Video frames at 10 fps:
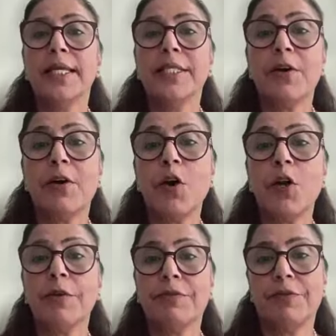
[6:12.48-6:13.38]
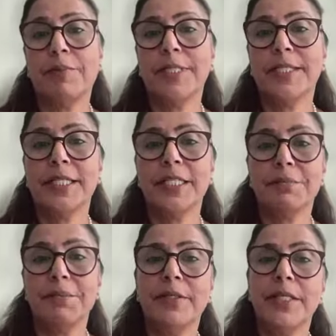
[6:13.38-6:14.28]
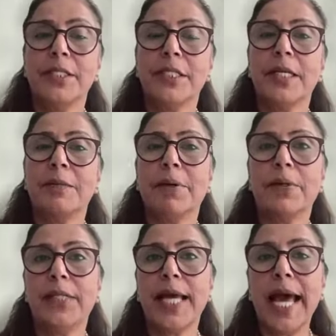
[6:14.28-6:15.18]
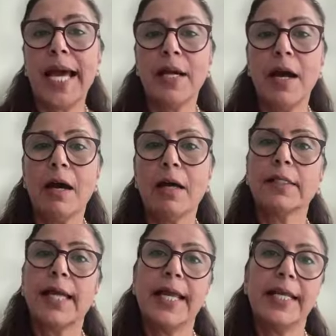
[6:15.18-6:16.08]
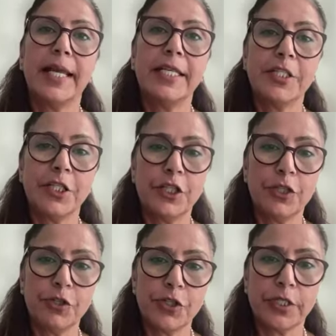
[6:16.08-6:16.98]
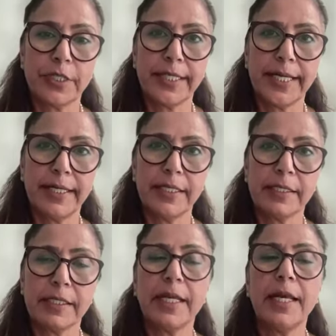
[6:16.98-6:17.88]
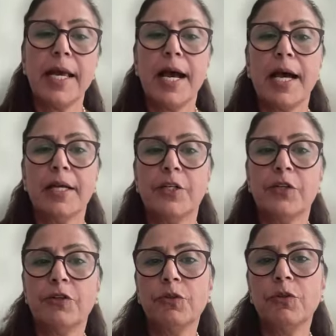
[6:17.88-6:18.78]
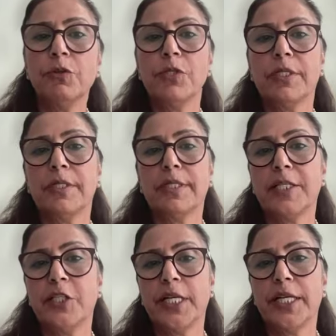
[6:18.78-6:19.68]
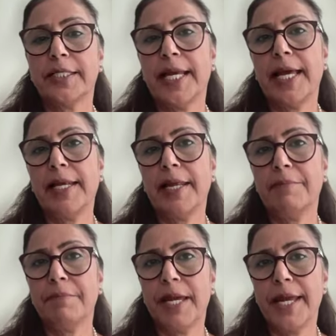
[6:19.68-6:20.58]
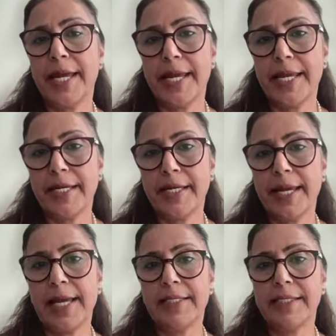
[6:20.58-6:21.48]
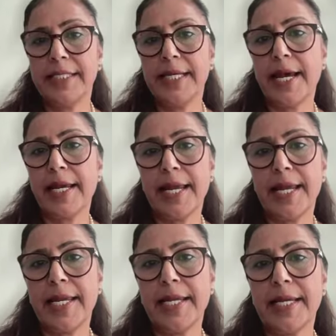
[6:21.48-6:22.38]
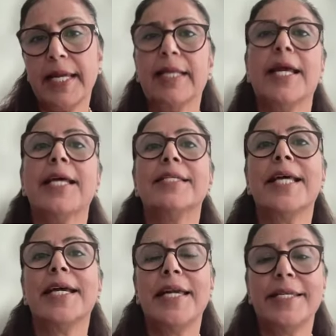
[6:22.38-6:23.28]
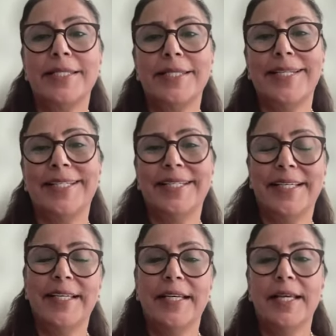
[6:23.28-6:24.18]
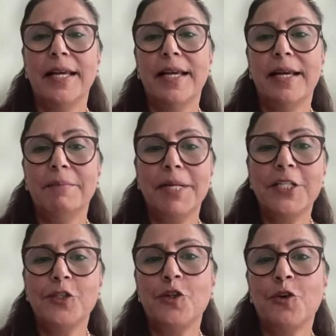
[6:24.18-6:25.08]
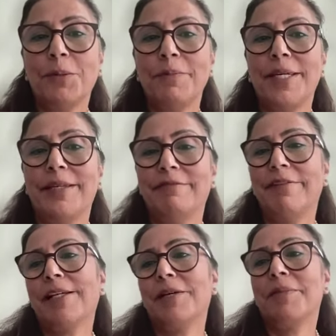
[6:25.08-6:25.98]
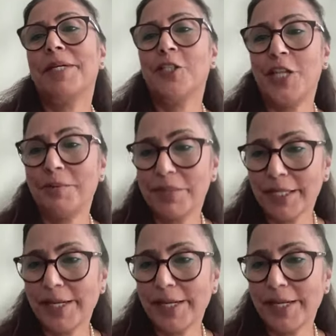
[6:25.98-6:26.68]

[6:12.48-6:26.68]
drawing from his experience in both ad hoc and institutional settings under rules such as LMAA, LCIA, and SIAC. Please join me in welcoming James